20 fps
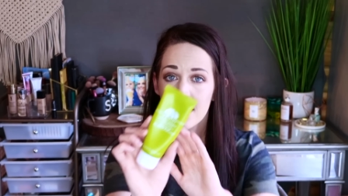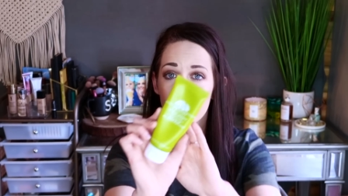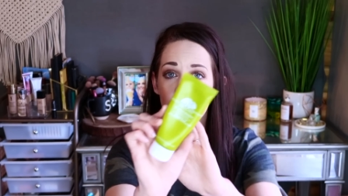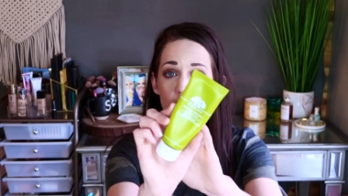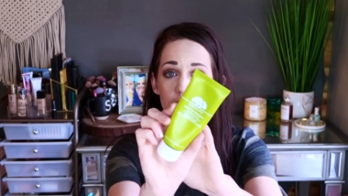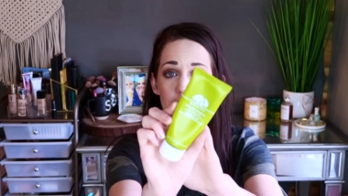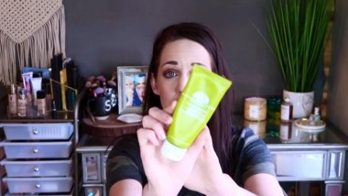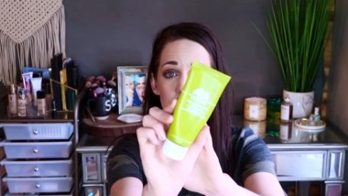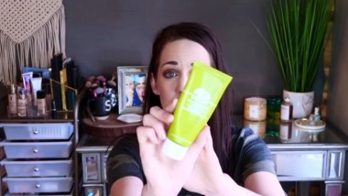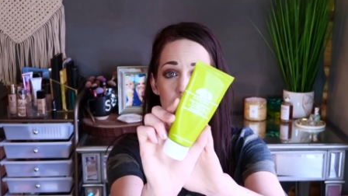
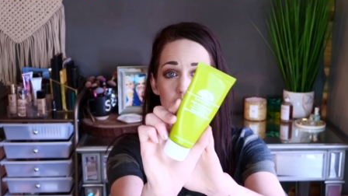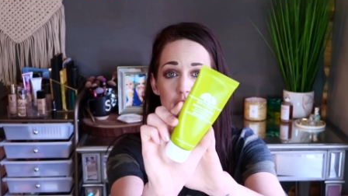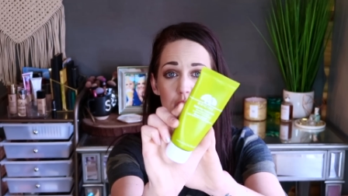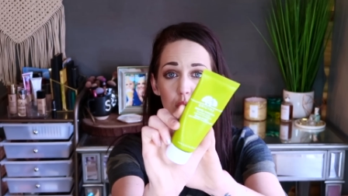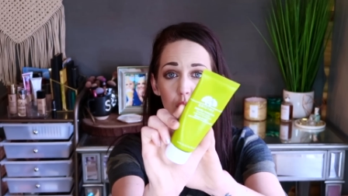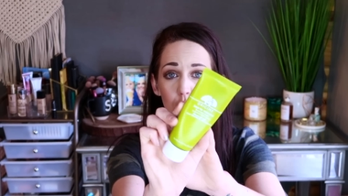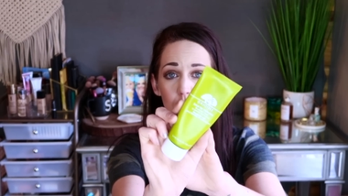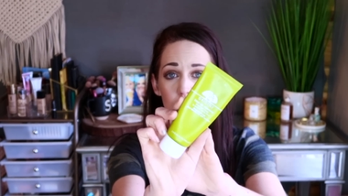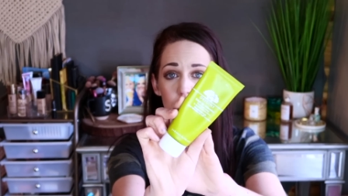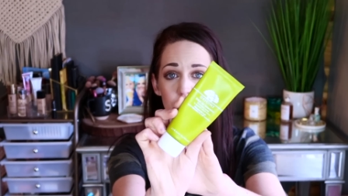This is the
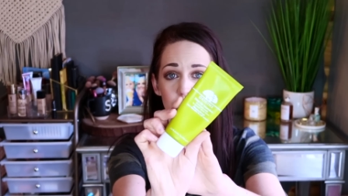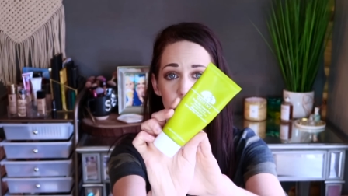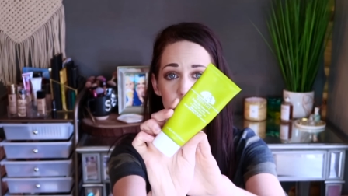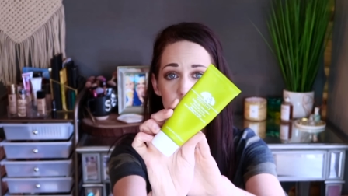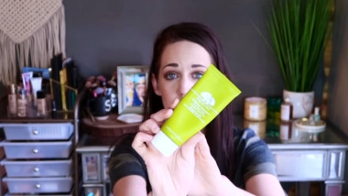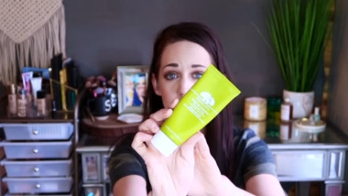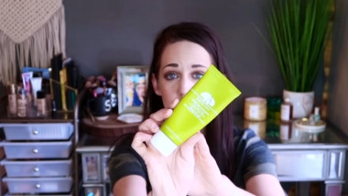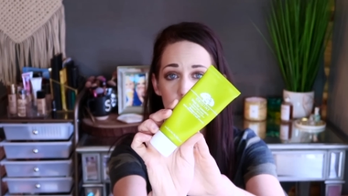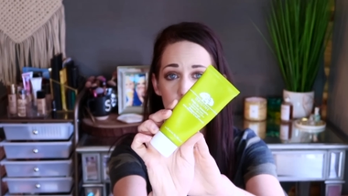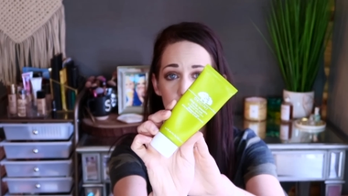
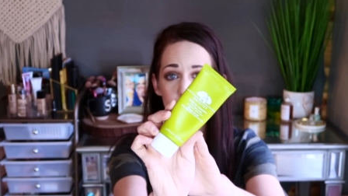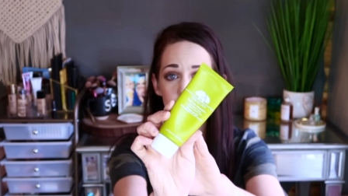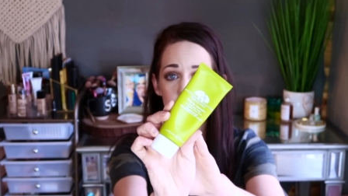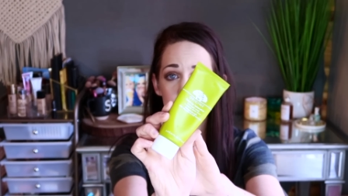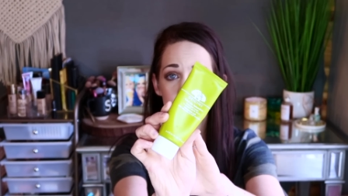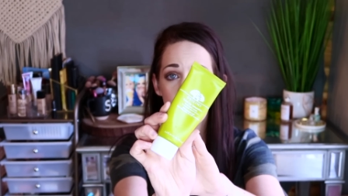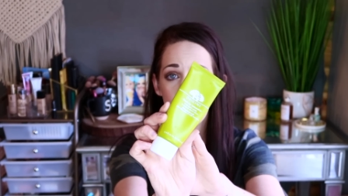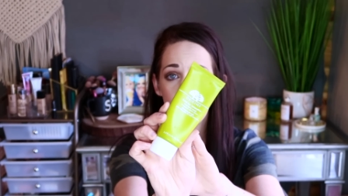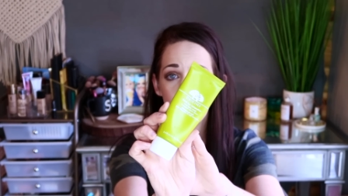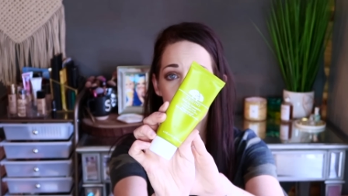Origins
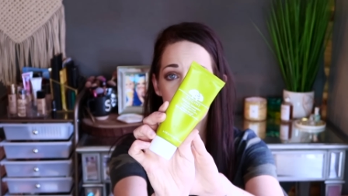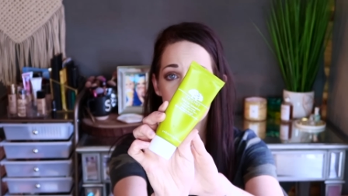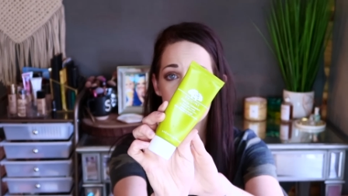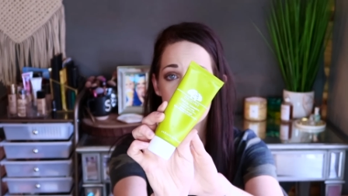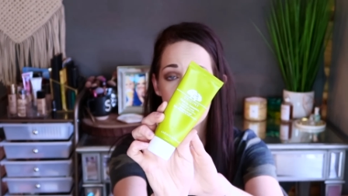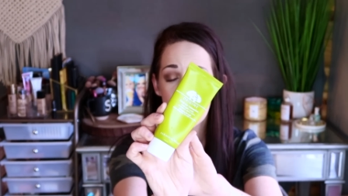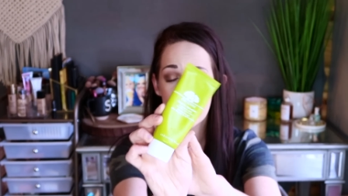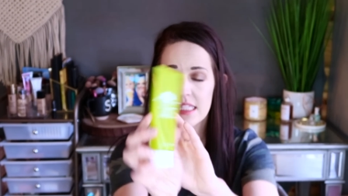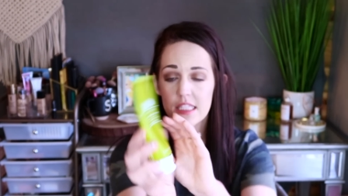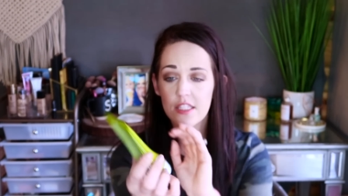Drink Up
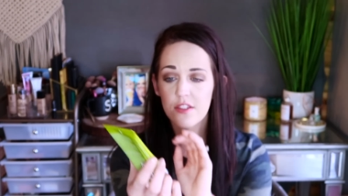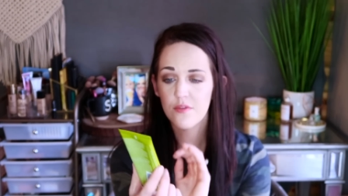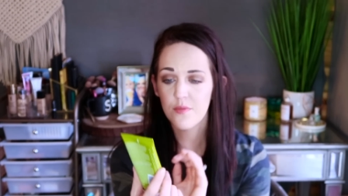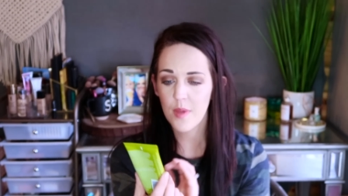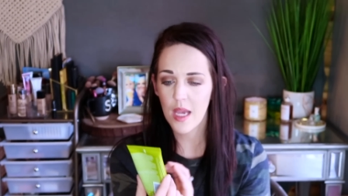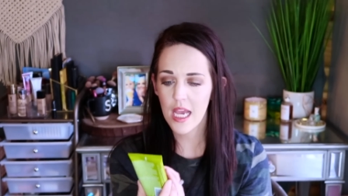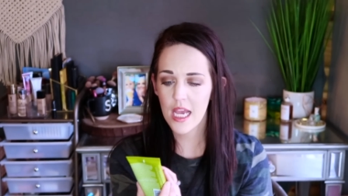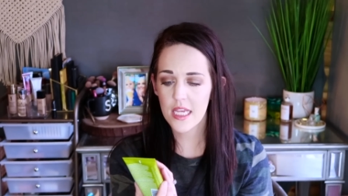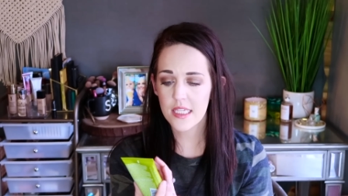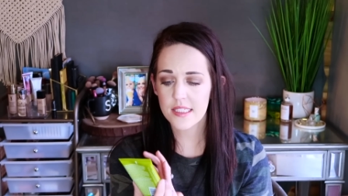Intensive
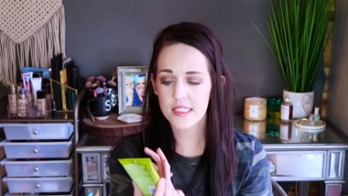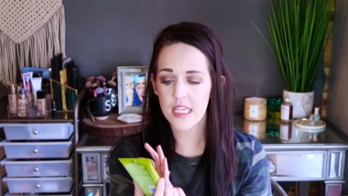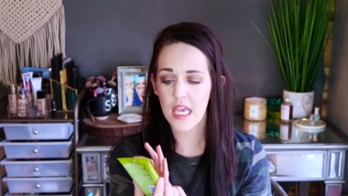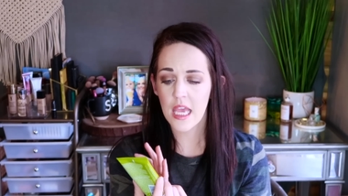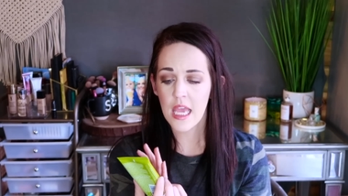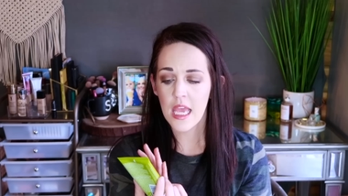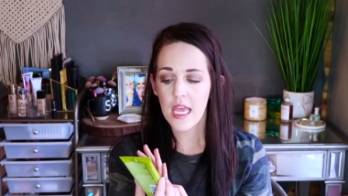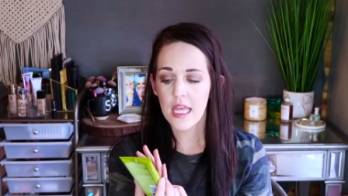Mask.